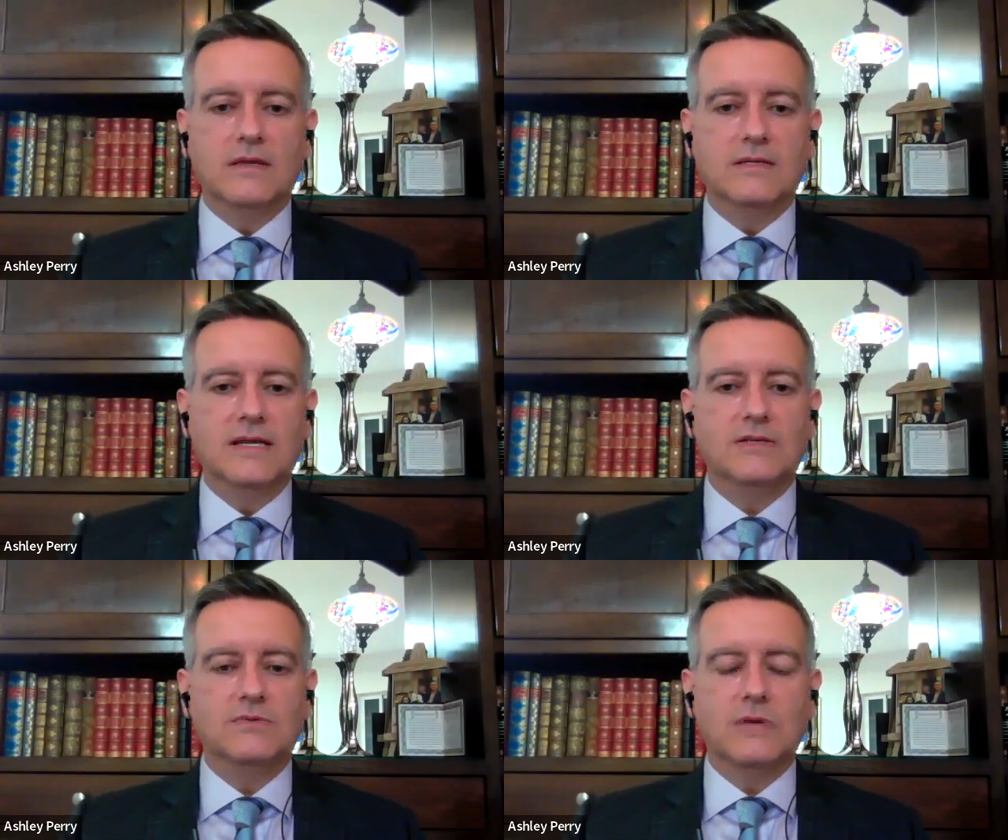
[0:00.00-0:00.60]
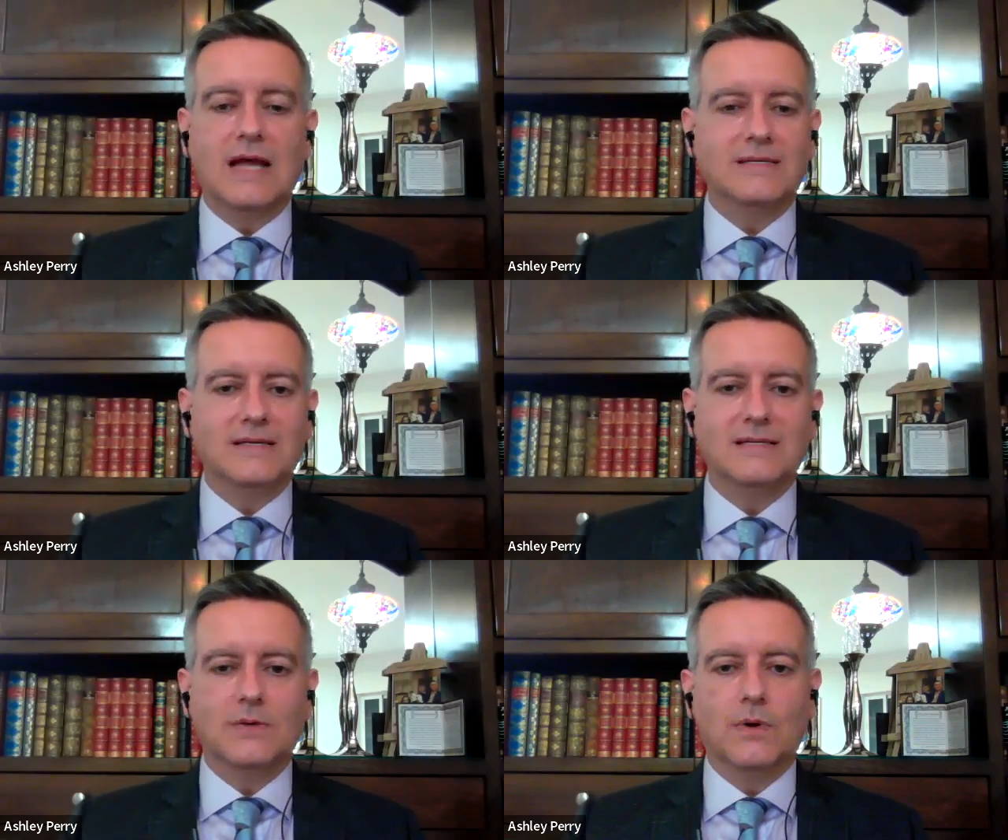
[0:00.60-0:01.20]
The scenes, as
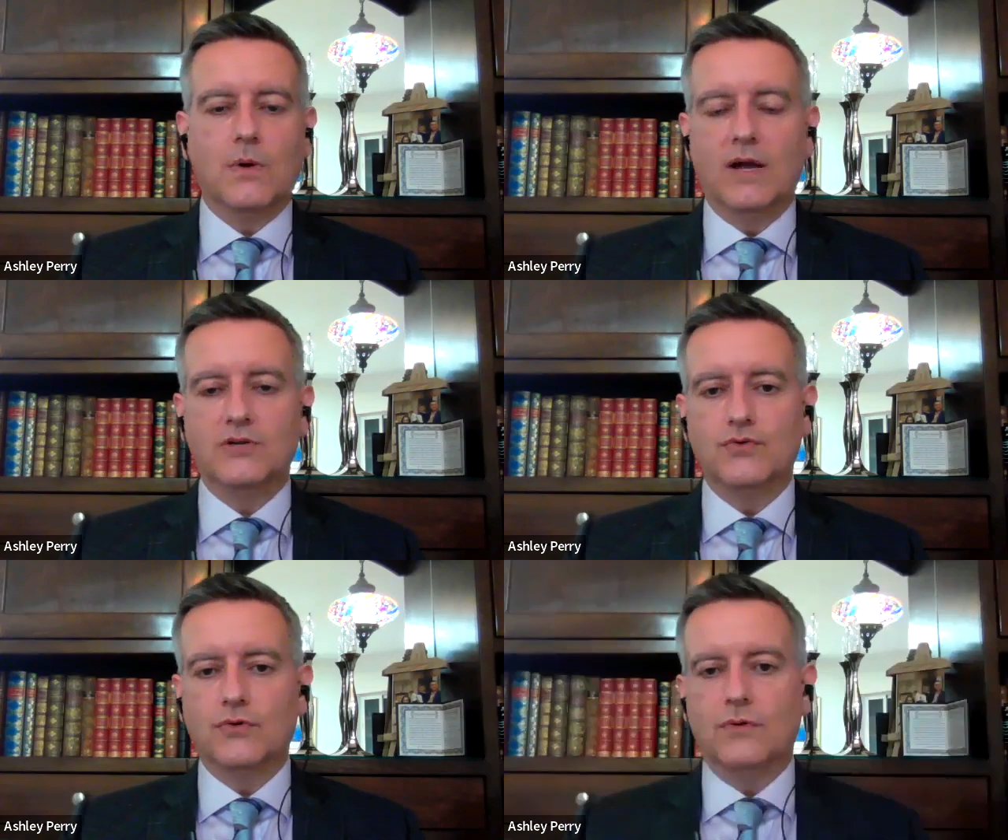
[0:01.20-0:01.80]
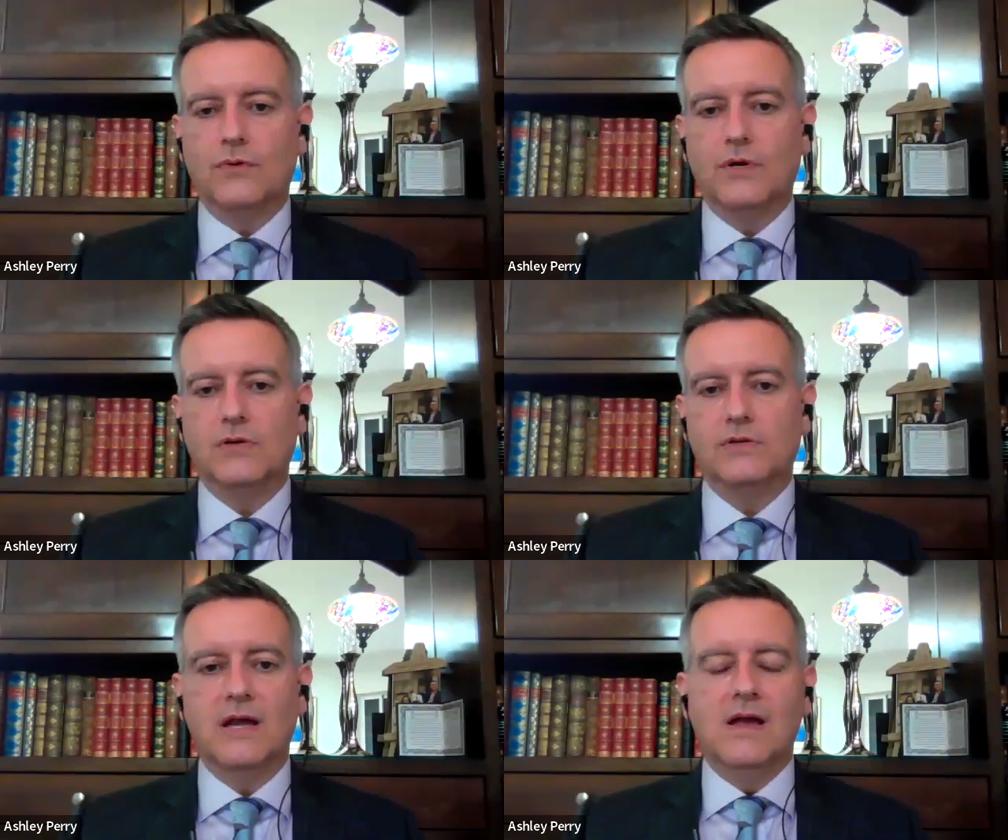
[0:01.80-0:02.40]
I said, were quite extraordinary,
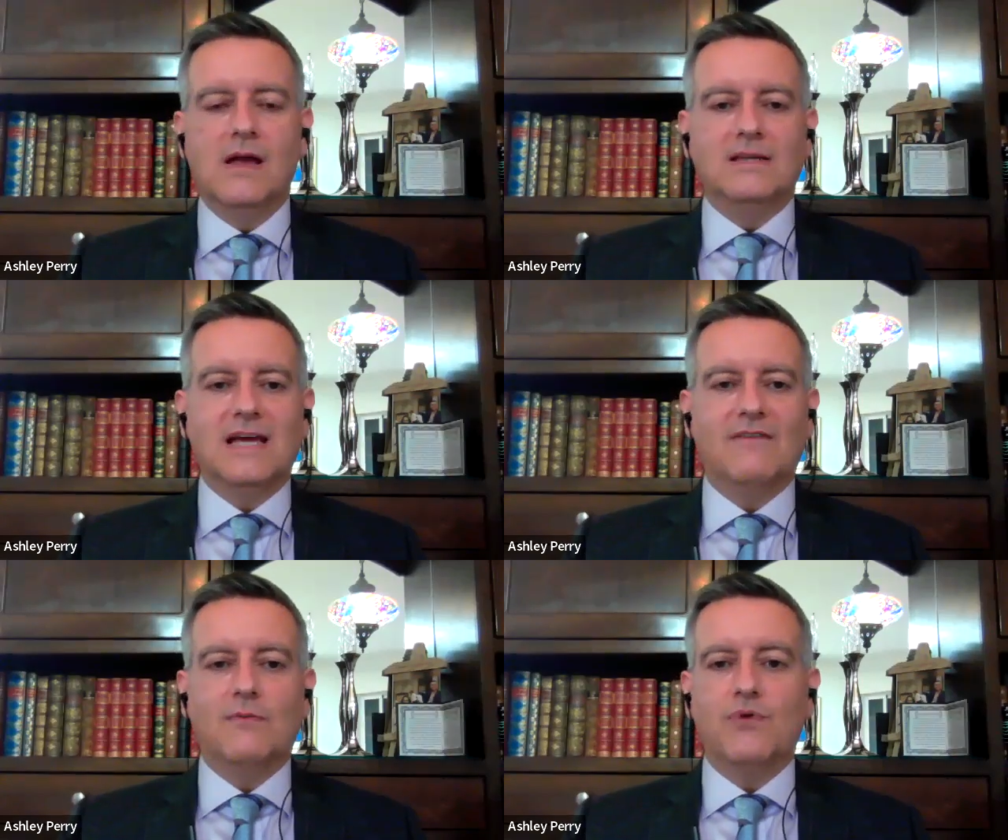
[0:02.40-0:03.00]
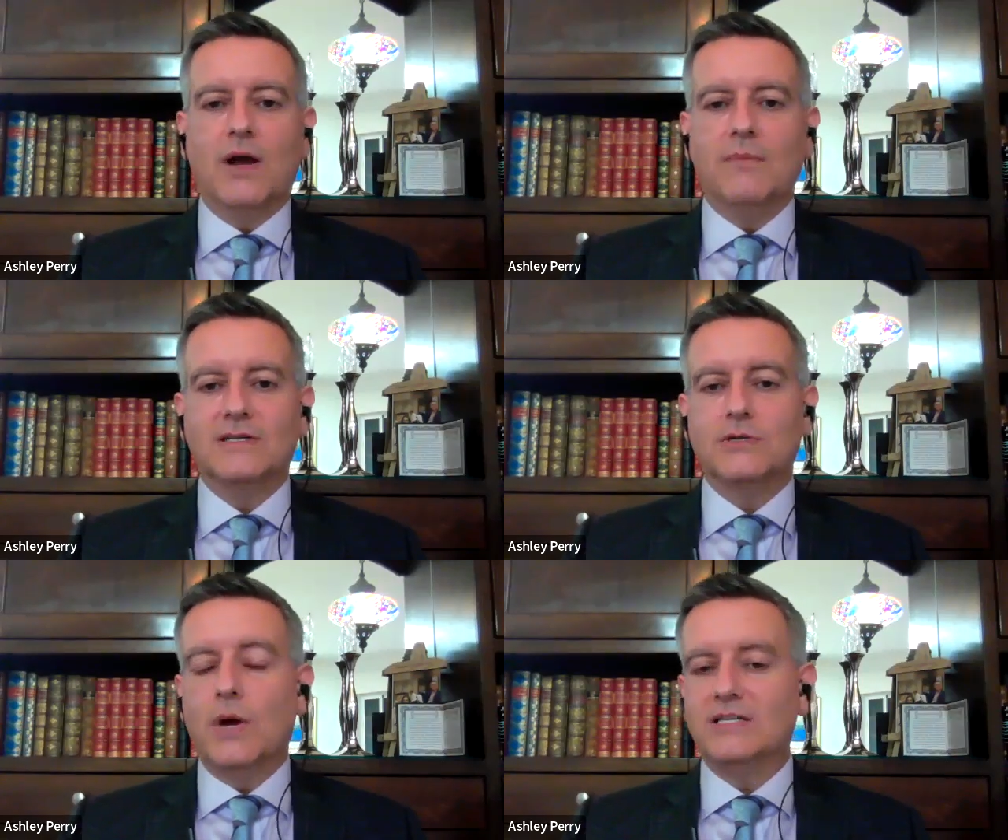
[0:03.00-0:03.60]
because to have a prime
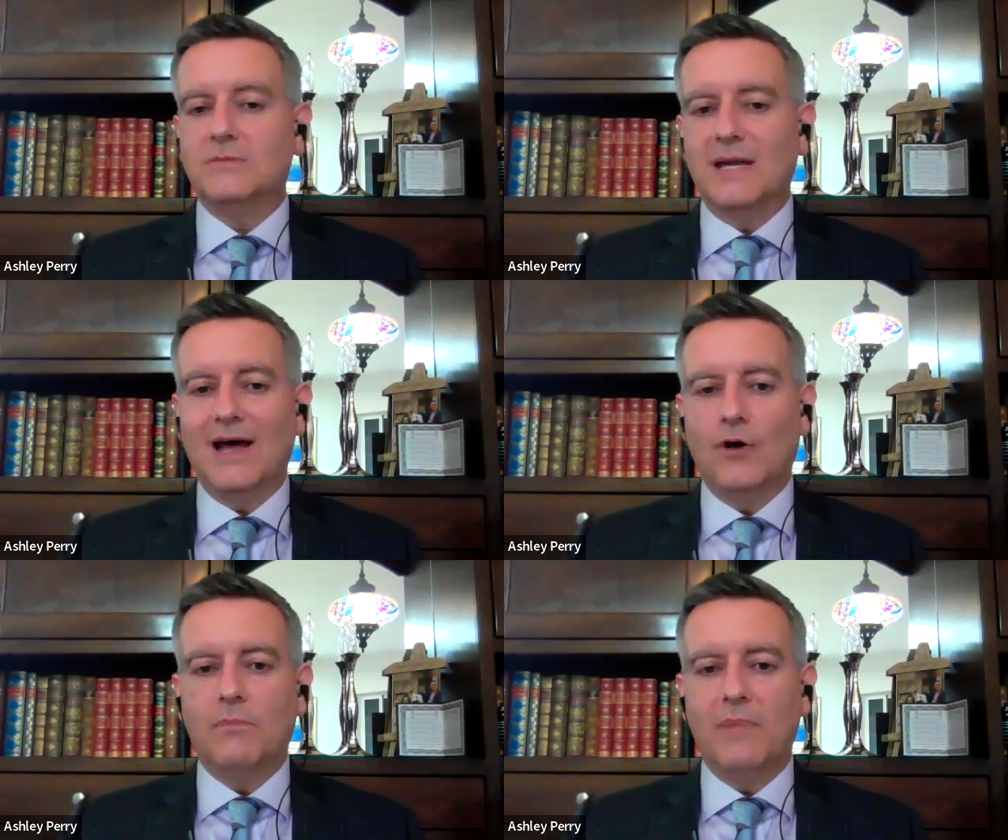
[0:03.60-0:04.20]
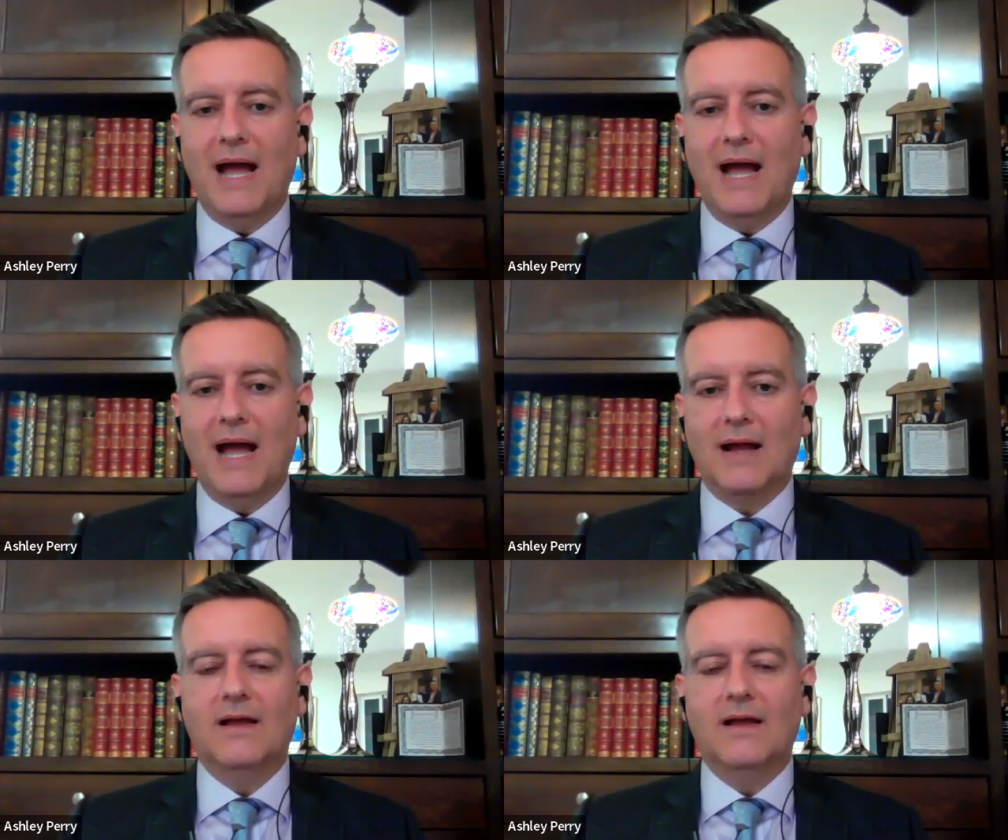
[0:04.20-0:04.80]
minister who had to be held
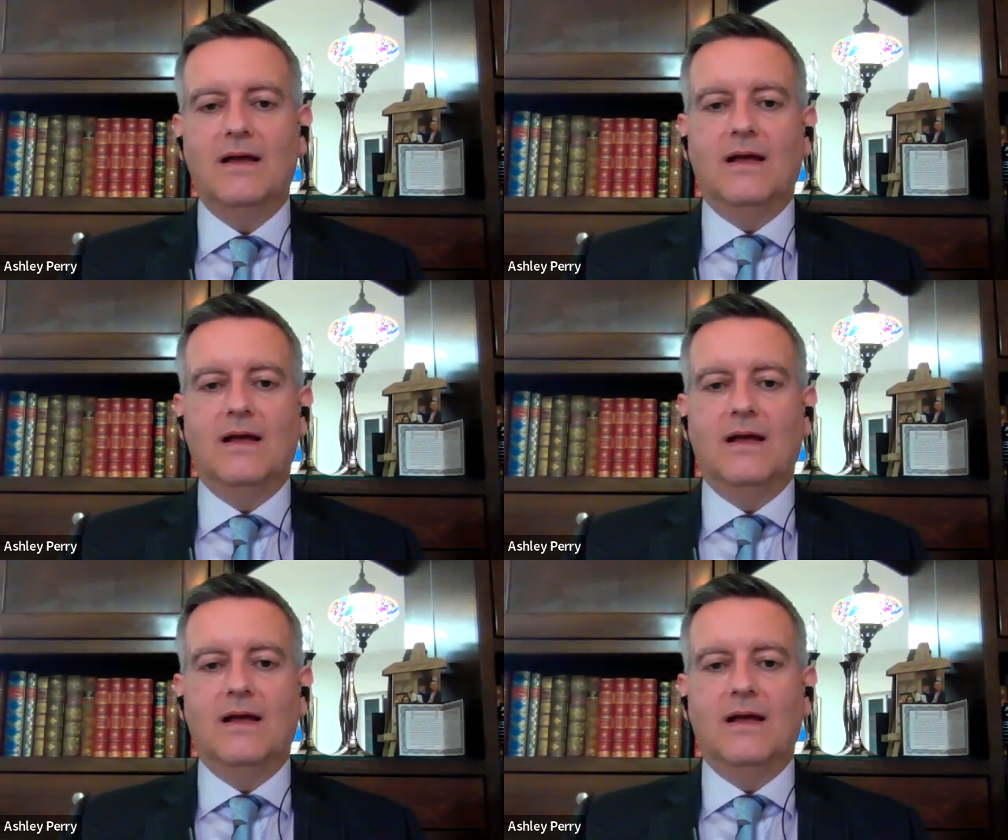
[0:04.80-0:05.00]
back